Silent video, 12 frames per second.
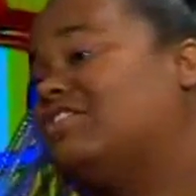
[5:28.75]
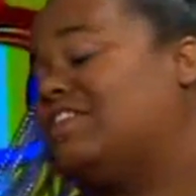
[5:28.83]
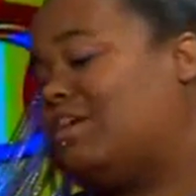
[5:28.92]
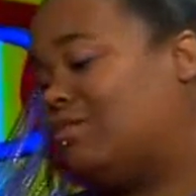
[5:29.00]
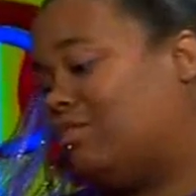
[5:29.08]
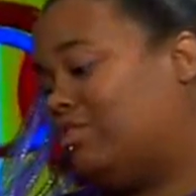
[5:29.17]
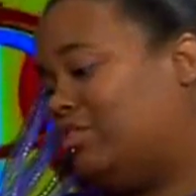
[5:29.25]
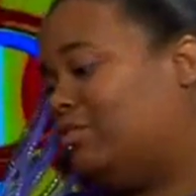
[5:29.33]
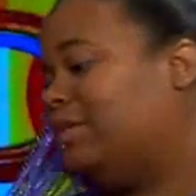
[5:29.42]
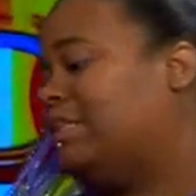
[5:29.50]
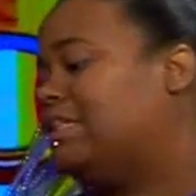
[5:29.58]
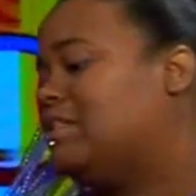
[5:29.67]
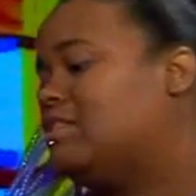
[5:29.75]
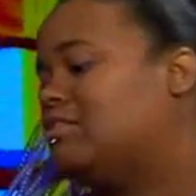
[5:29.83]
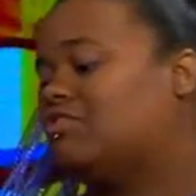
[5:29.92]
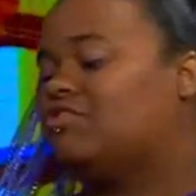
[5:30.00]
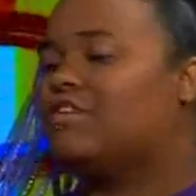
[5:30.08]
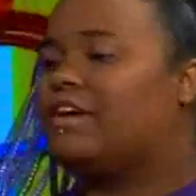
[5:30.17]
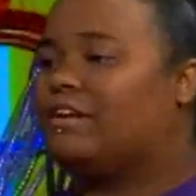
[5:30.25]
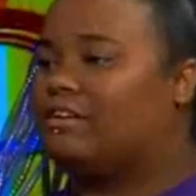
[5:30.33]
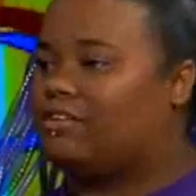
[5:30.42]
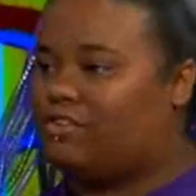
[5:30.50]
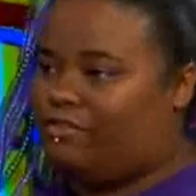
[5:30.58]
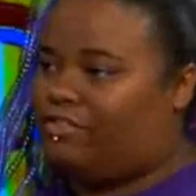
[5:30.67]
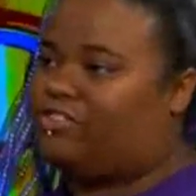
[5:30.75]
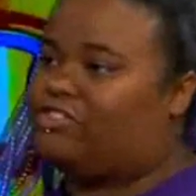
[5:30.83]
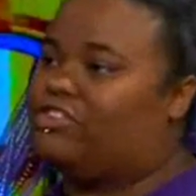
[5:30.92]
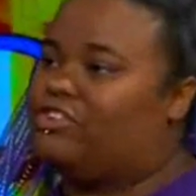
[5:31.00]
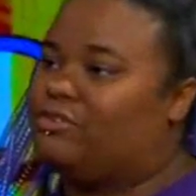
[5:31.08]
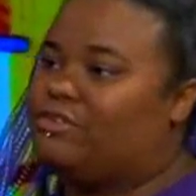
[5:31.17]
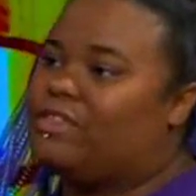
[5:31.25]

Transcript: So now we're doing this to try to encourage the youth.